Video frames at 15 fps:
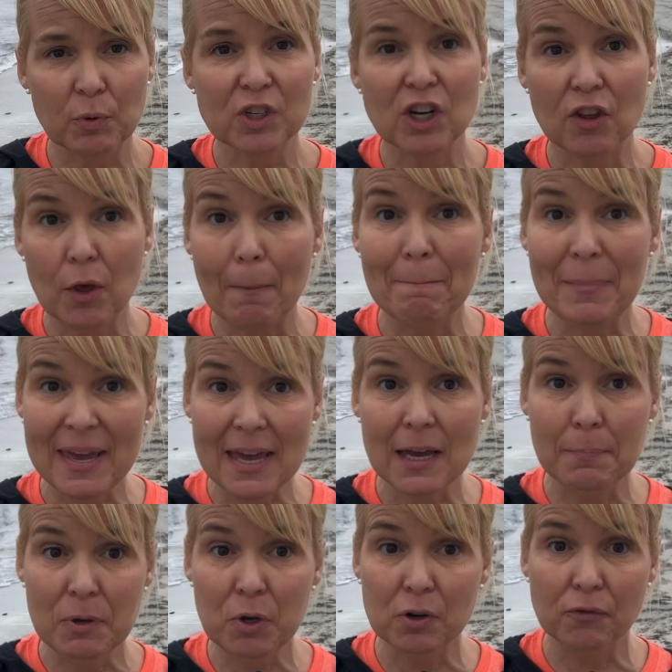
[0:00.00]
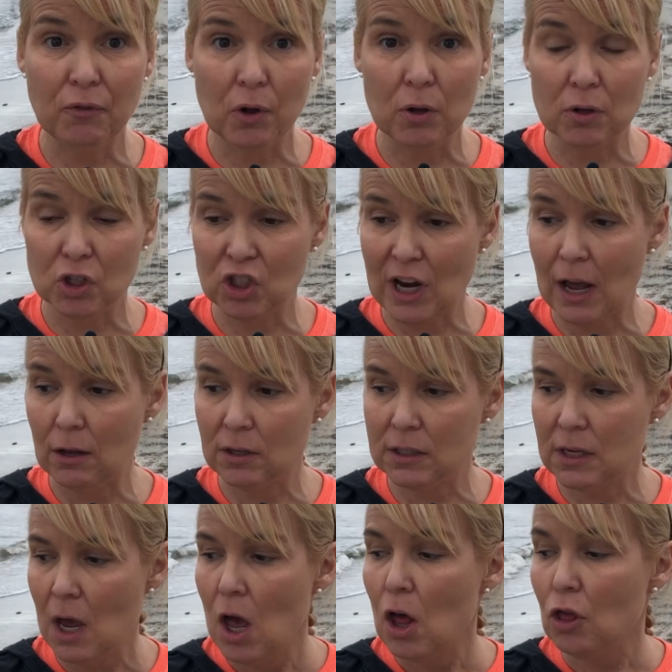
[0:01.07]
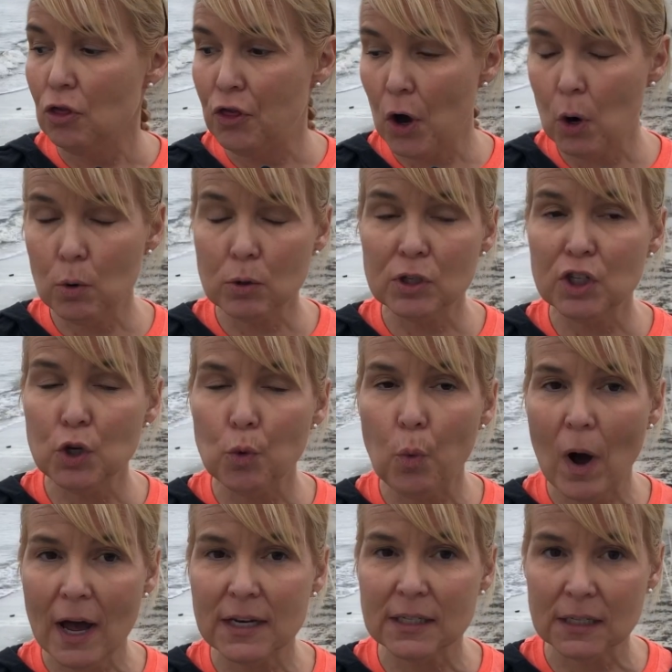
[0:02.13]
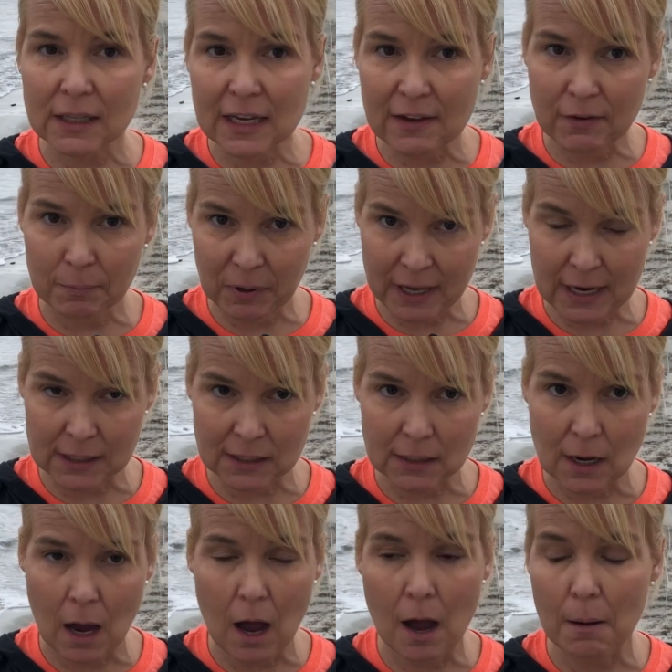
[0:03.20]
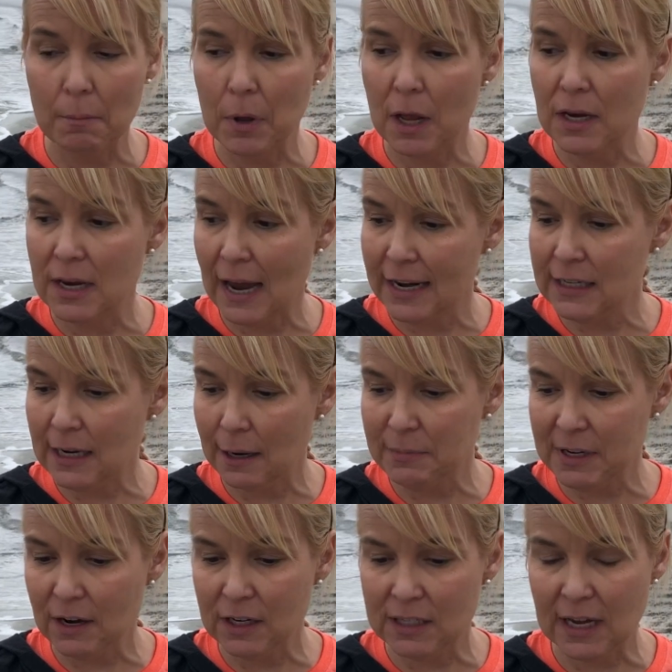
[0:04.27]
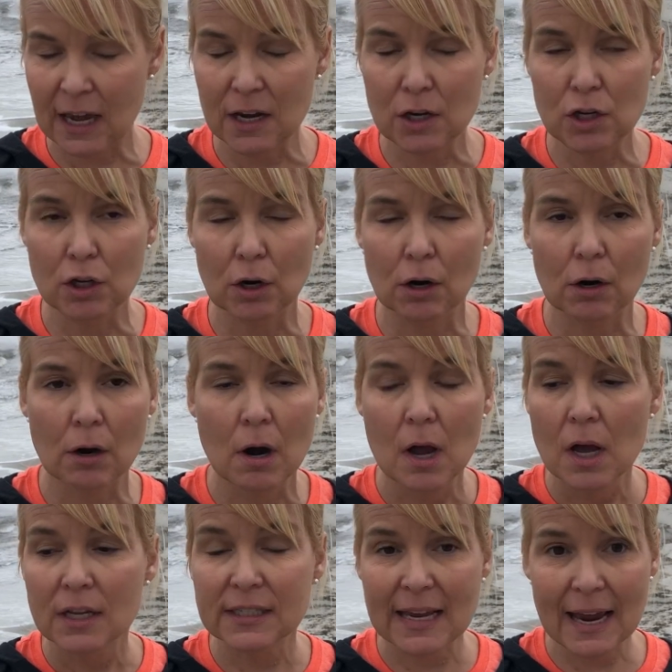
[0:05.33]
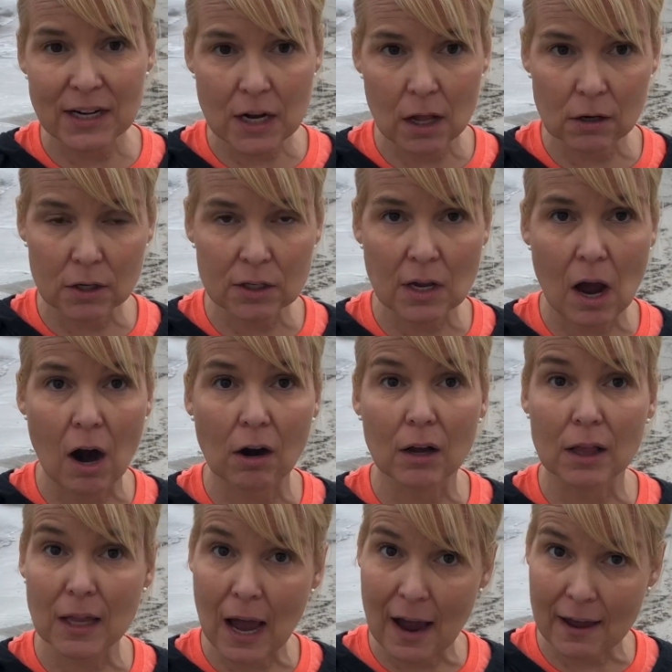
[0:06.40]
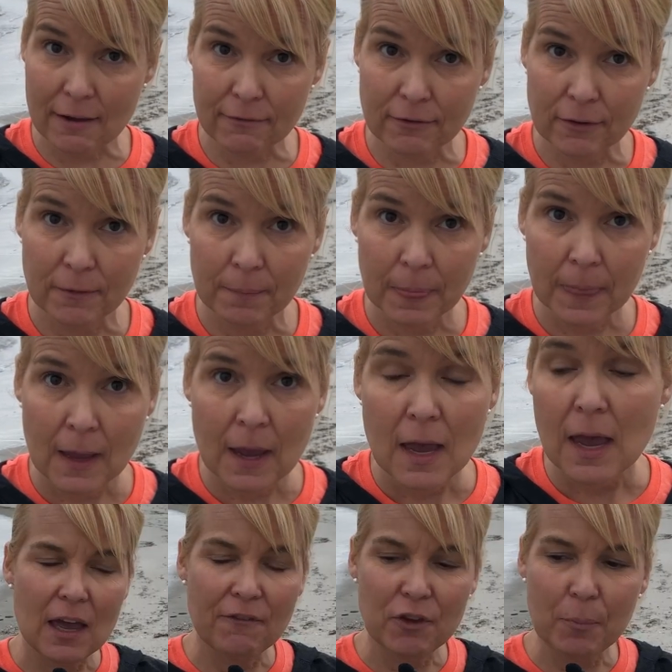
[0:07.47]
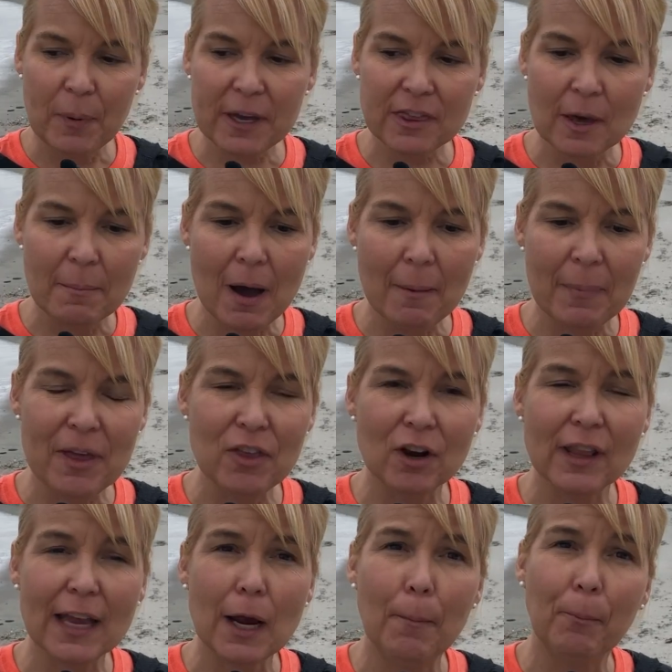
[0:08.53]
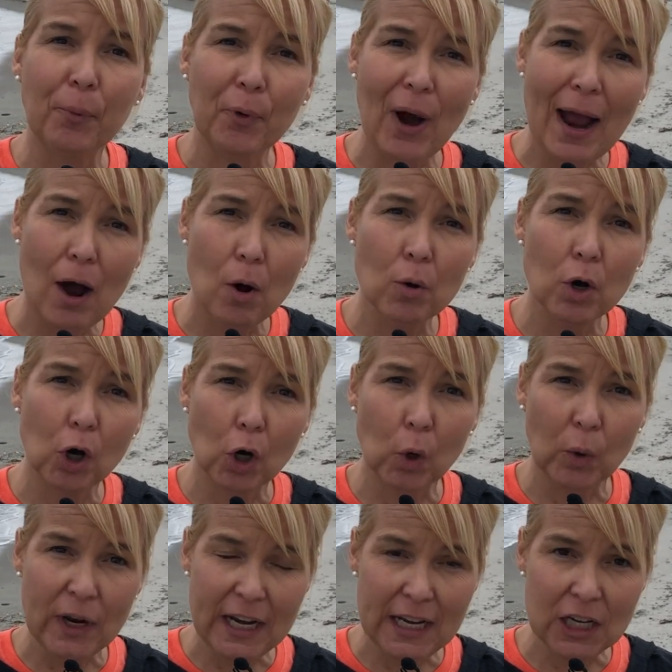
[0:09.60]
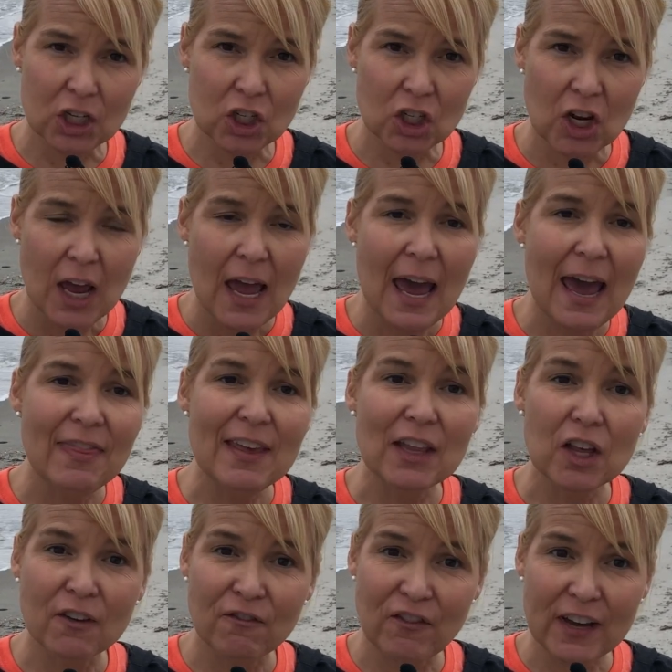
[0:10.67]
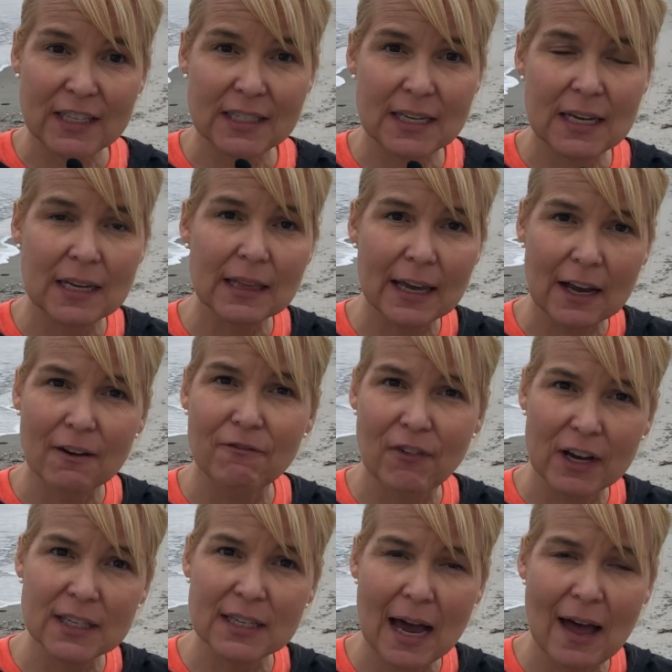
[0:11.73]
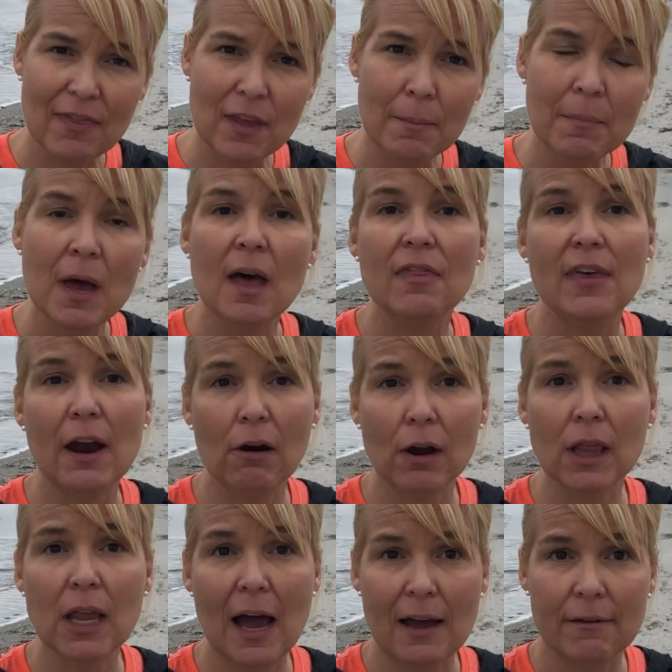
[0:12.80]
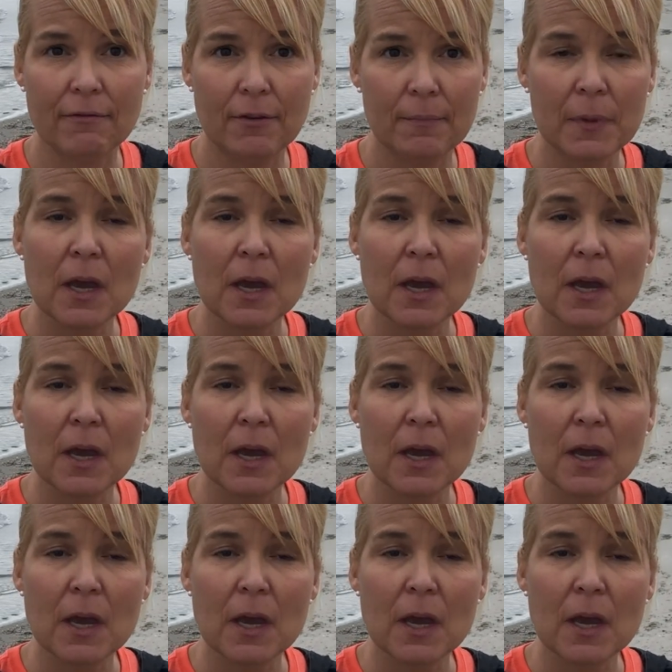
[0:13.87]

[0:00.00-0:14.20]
which are the big, beautiful shells. Those you want to leave in place. 9 times out of 10, your sand dollars are alive. If you pick them up and they're like a brown or greenish and they look fuzzy, like a fuzz on them, they're alive.